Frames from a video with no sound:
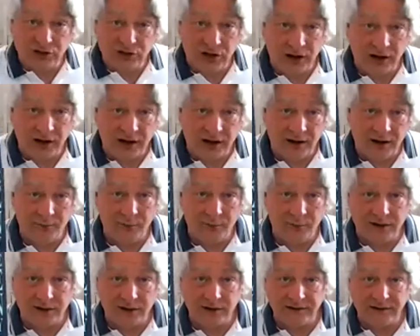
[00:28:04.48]
because
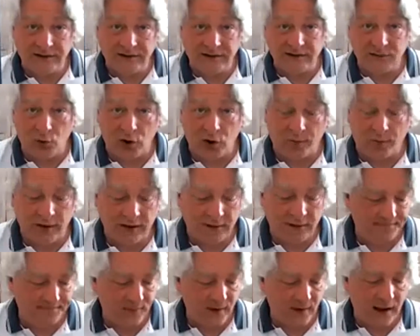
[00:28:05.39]
he's Mormon,
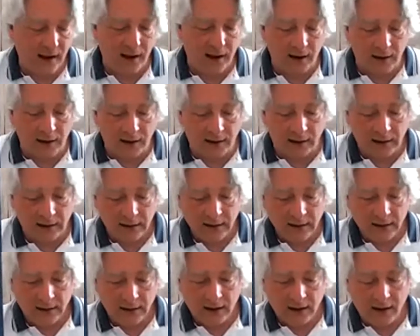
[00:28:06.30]

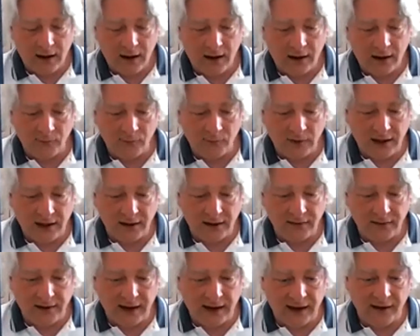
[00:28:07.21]
and they
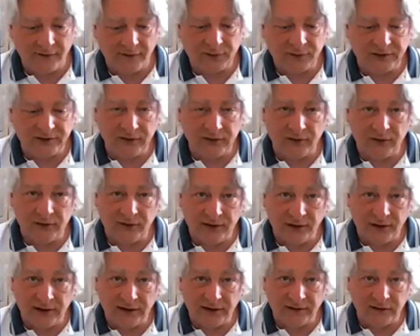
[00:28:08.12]
have specific
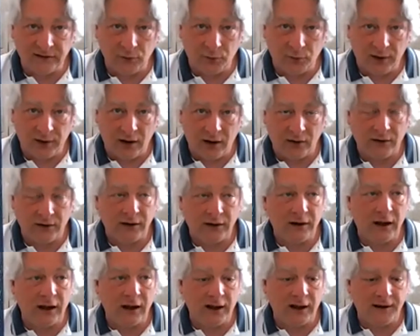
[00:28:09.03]
feelings about
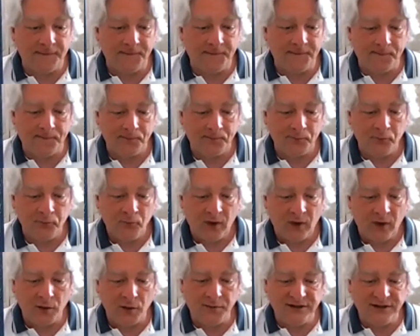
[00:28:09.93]

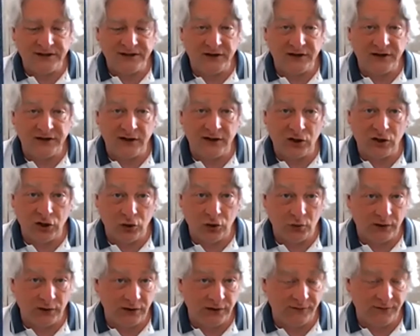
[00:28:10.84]
LGBTQ
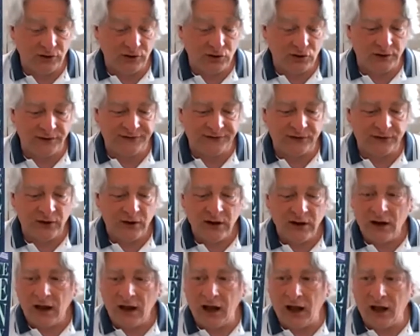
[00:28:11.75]
individuals,
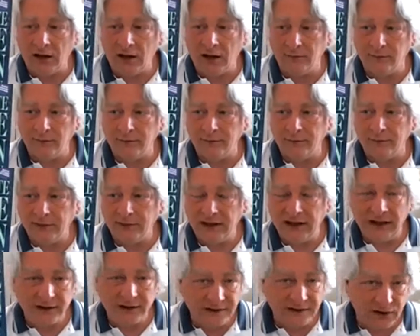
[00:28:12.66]
he
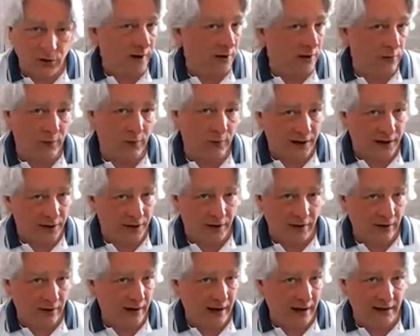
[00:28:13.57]
is a great writer,
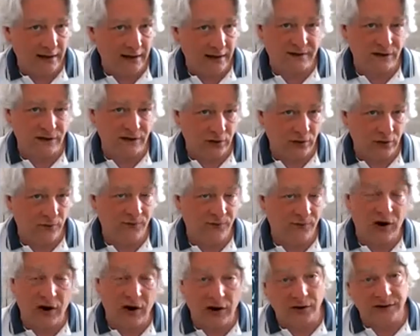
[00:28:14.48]
and he is a
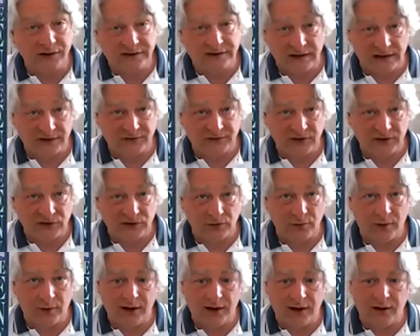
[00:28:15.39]
very good science fiction
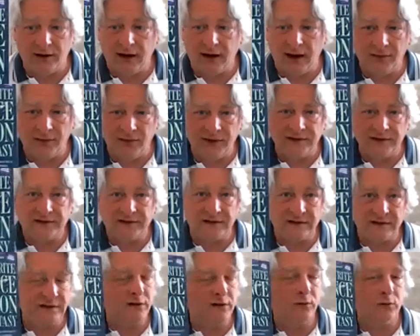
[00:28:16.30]
writer, and this is
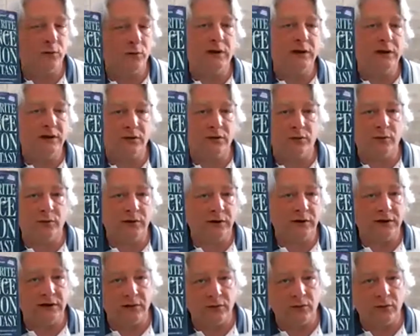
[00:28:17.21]
a really,
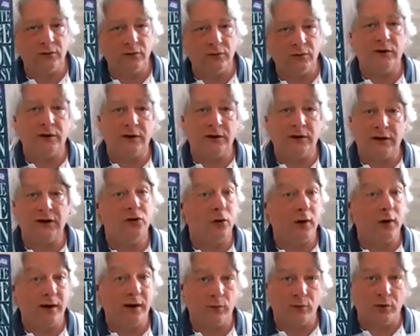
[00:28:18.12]
really, really great
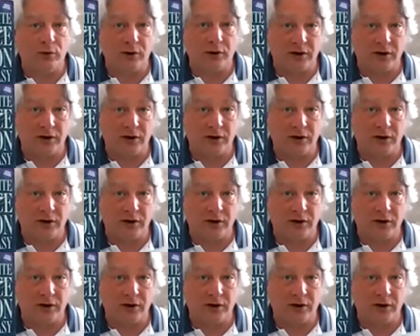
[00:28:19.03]
book about,